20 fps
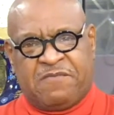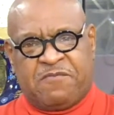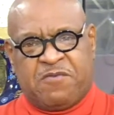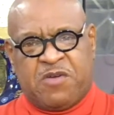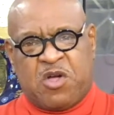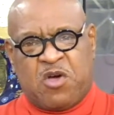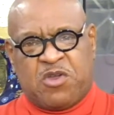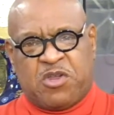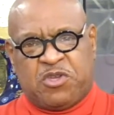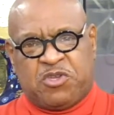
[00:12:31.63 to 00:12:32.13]
if
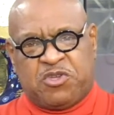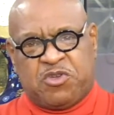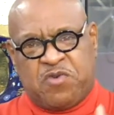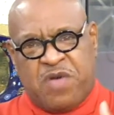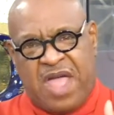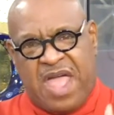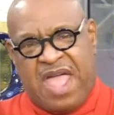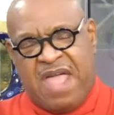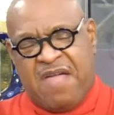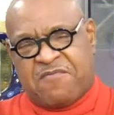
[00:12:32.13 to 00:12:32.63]
we're going to
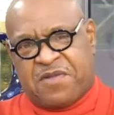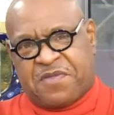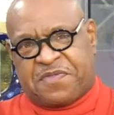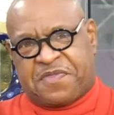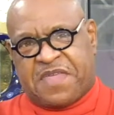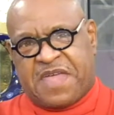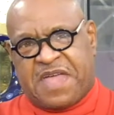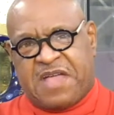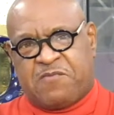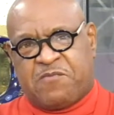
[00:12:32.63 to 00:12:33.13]
do
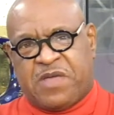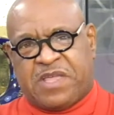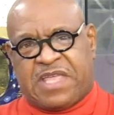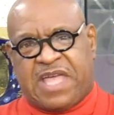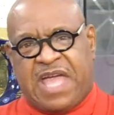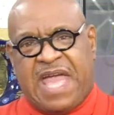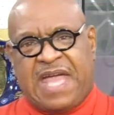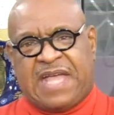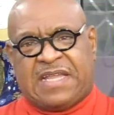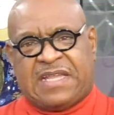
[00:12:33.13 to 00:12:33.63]
everything we
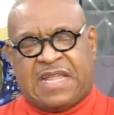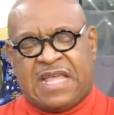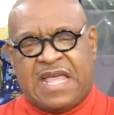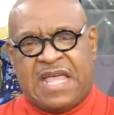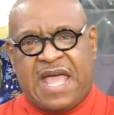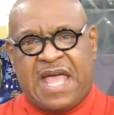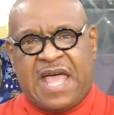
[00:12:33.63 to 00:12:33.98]
can